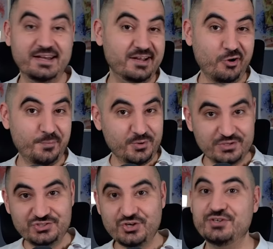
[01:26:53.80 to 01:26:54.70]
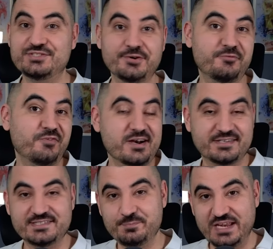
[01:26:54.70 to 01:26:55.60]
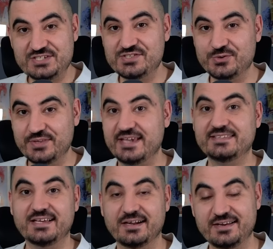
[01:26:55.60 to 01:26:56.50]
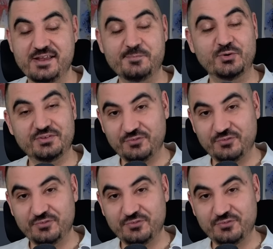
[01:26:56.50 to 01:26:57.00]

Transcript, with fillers: I really hope you enjoy so far this Manchester United career mode.